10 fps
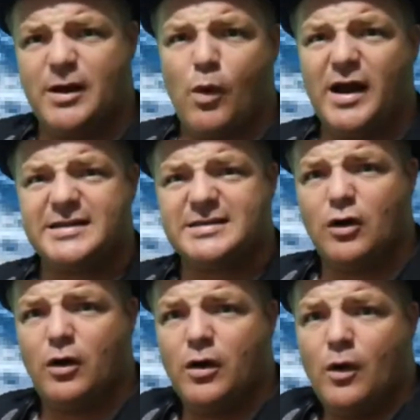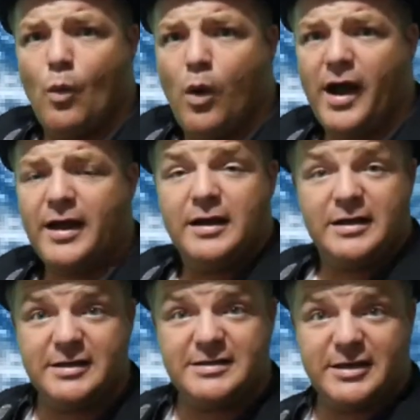there, why,
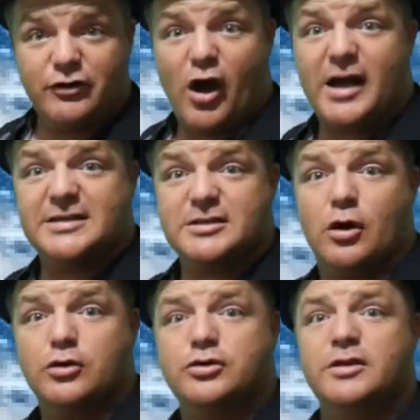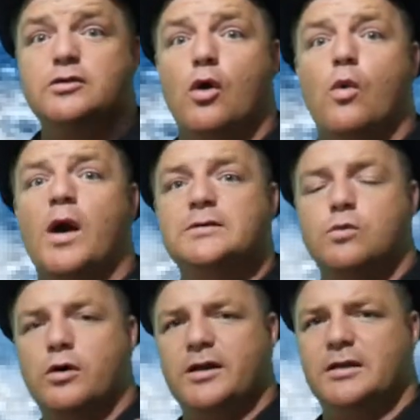considering I just told you there's
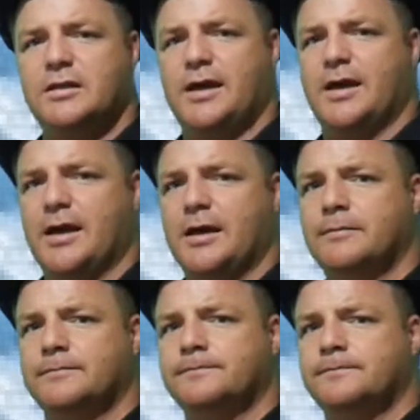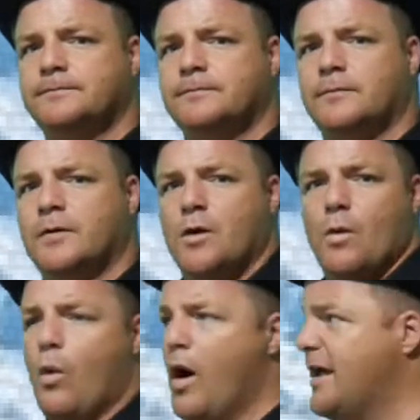always water in the air,
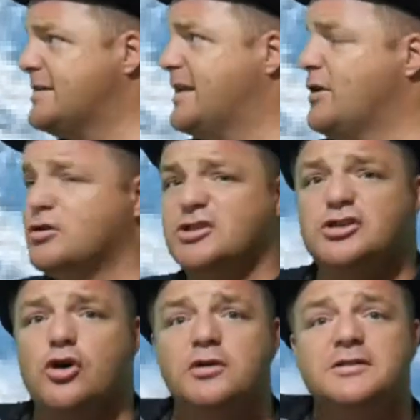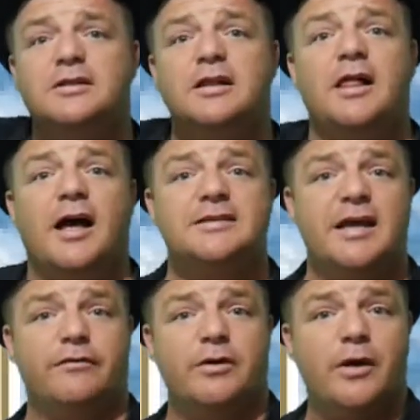why is there not just constant
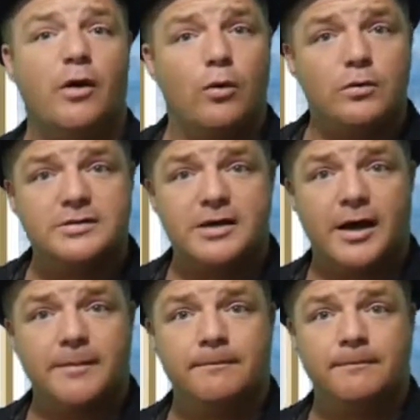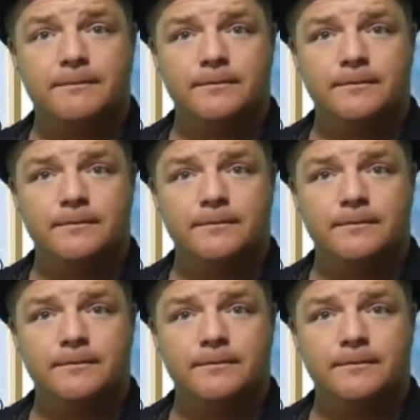clouds everywhere all the time?